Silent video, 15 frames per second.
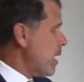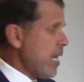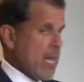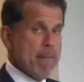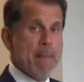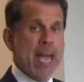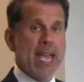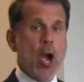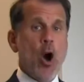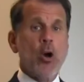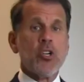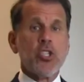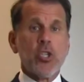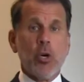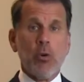It may
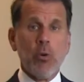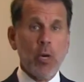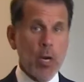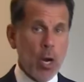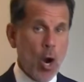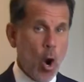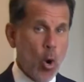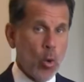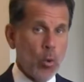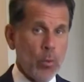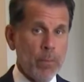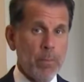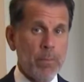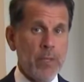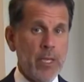also
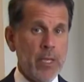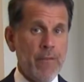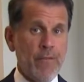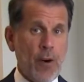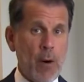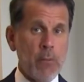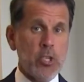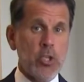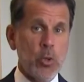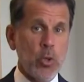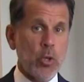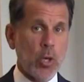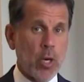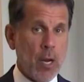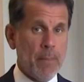hold the
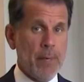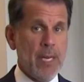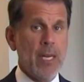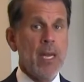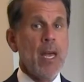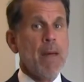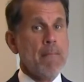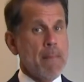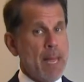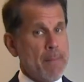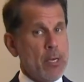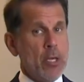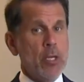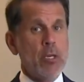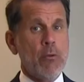pharmaceutical company may
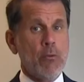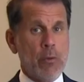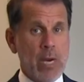be